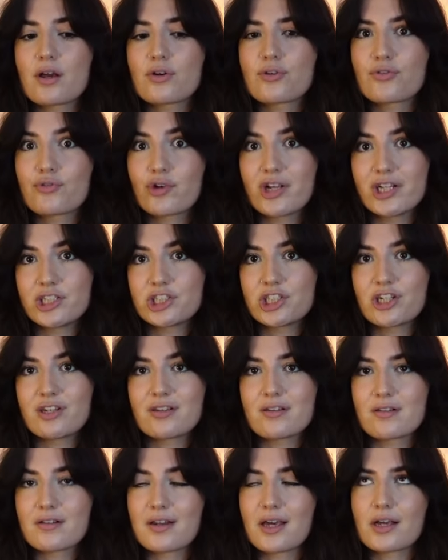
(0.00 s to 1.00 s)

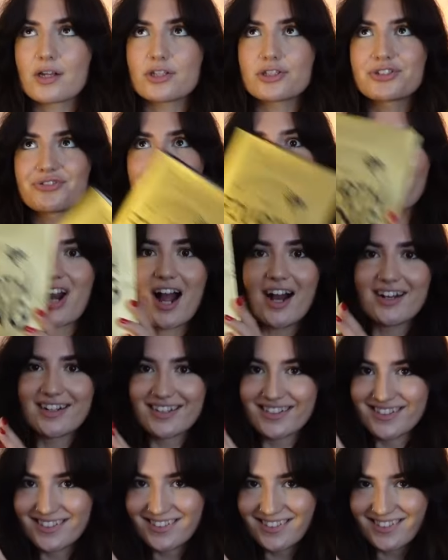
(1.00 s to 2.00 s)
creatures like
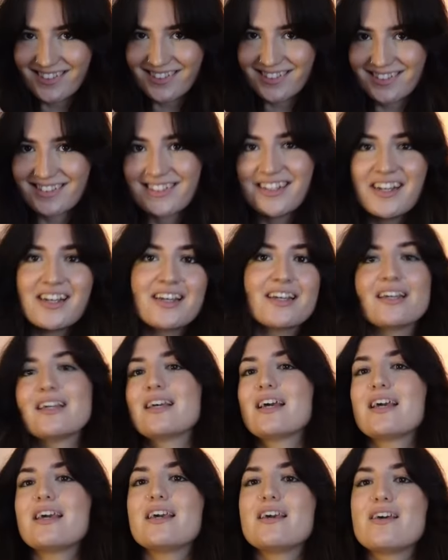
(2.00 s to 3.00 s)
dragons
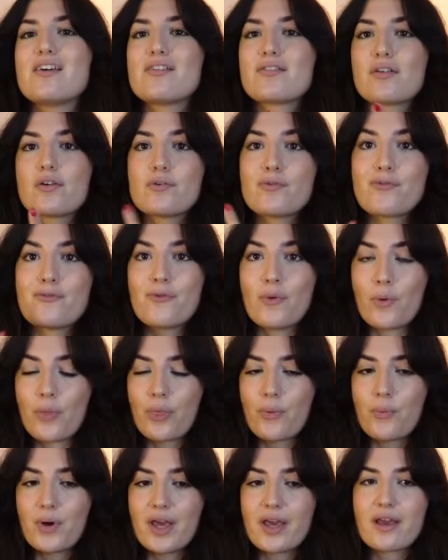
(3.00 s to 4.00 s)
is
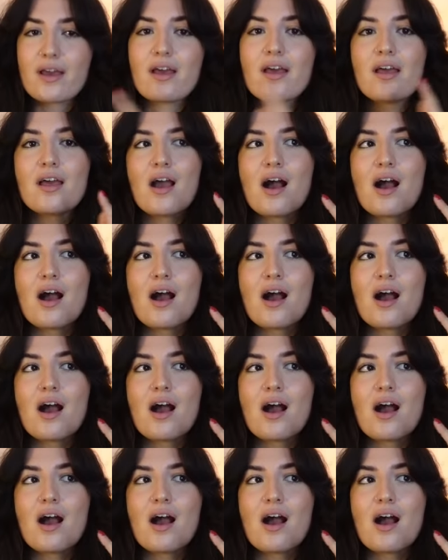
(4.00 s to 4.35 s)
Fourth Wing.